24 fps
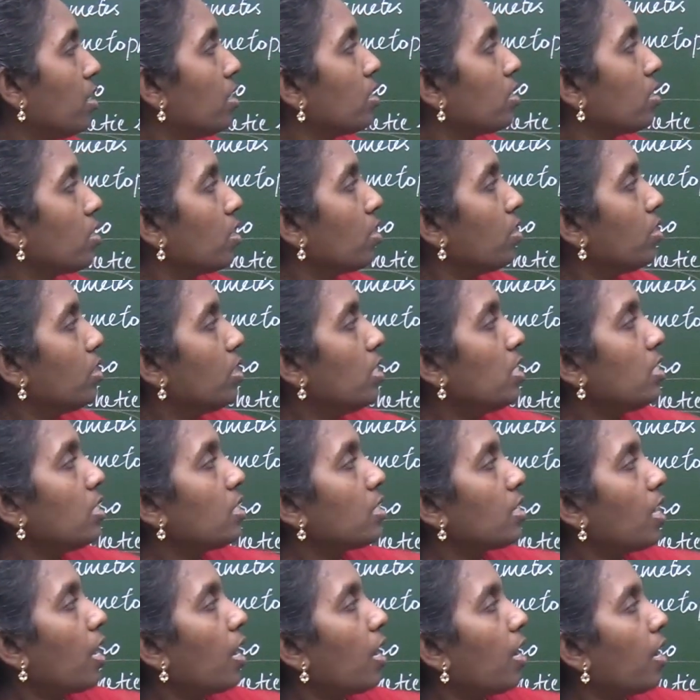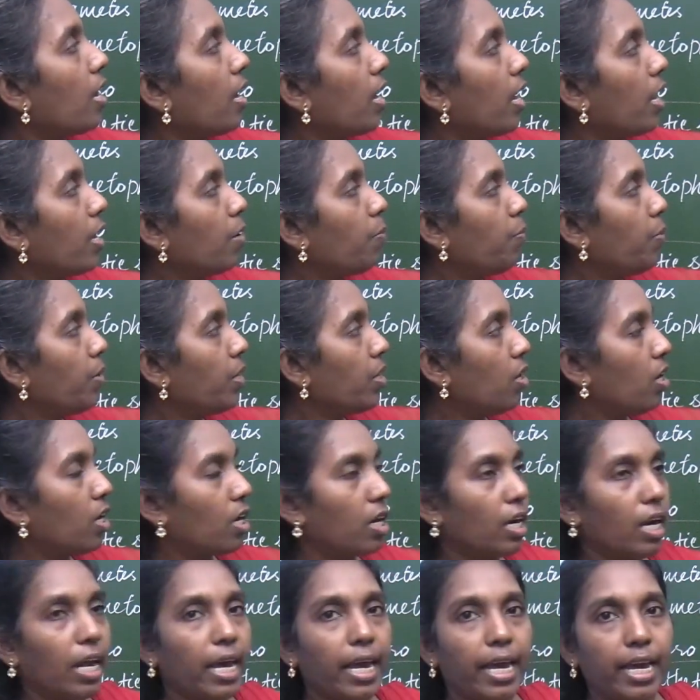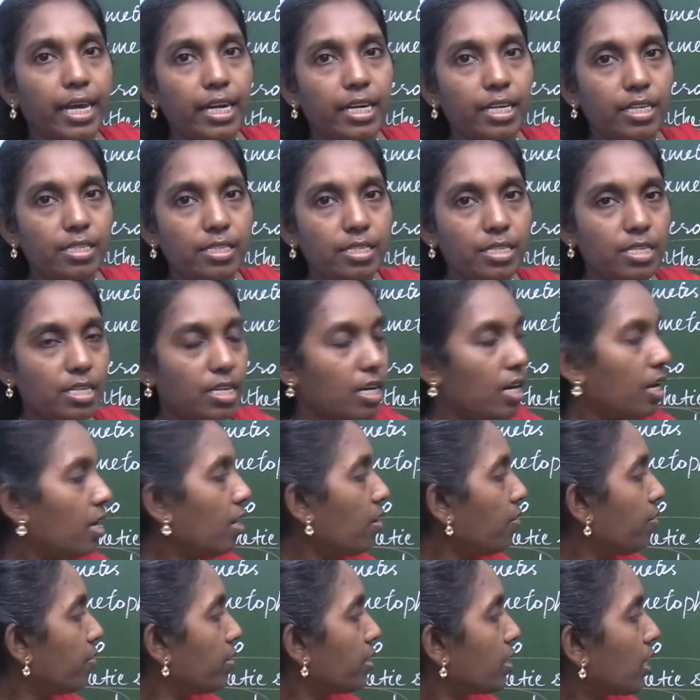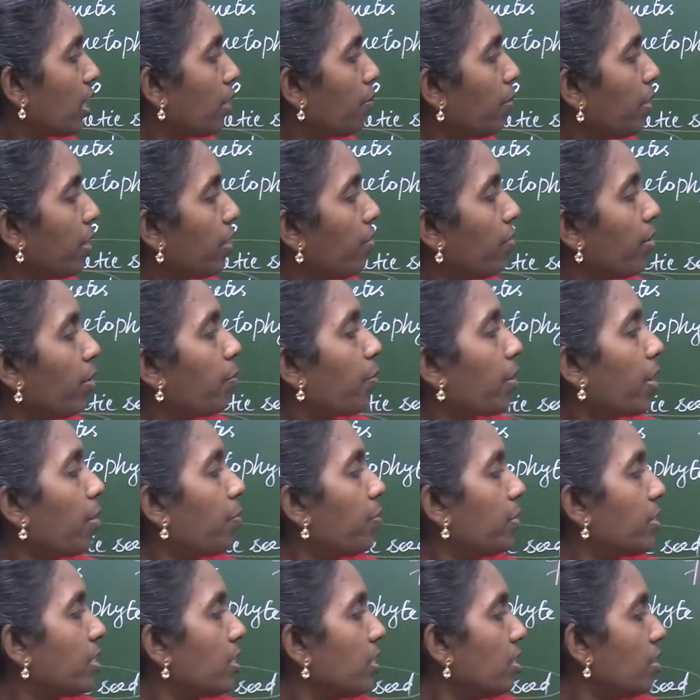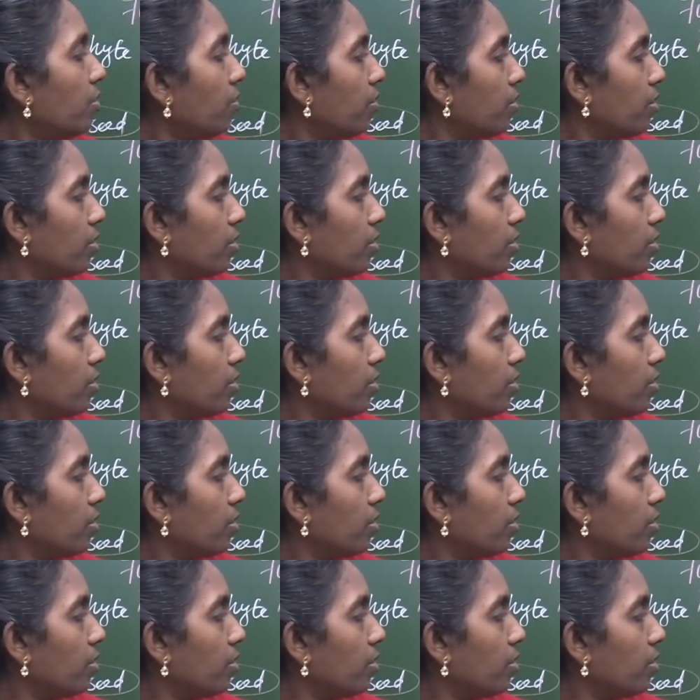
So, this IPR in India, which can be given property,